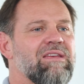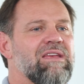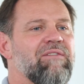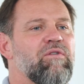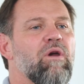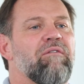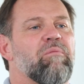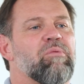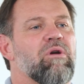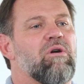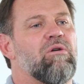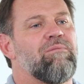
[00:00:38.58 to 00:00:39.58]
If you have a
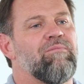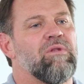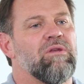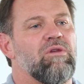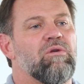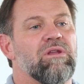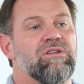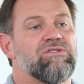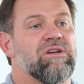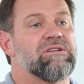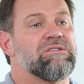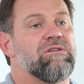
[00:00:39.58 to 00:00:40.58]
Pro, you can
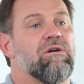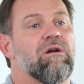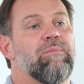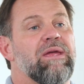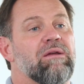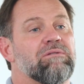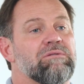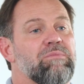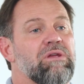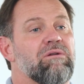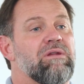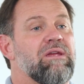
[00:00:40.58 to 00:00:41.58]
adjust the arm angle to
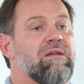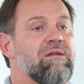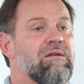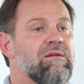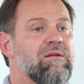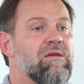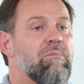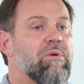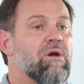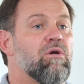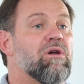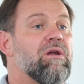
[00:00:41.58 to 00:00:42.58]
meet your need, but
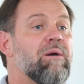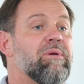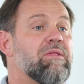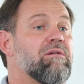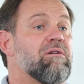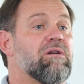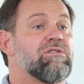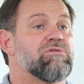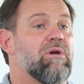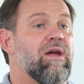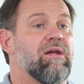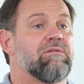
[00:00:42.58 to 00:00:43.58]
our ergonomic Theragun
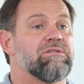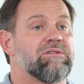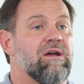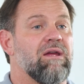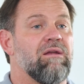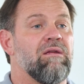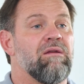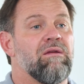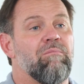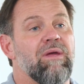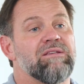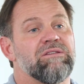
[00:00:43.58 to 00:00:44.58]
triangle design
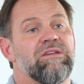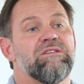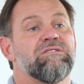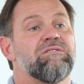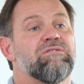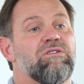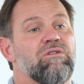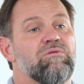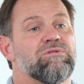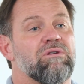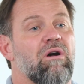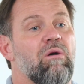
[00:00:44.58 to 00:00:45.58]
makes it easy to
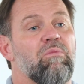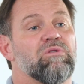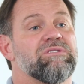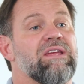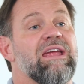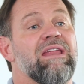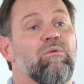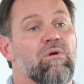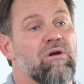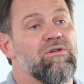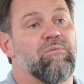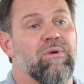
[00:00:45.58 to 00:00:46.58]
use almost
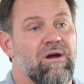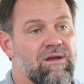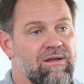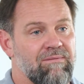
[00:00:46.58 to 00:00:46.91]
anywhere on your body.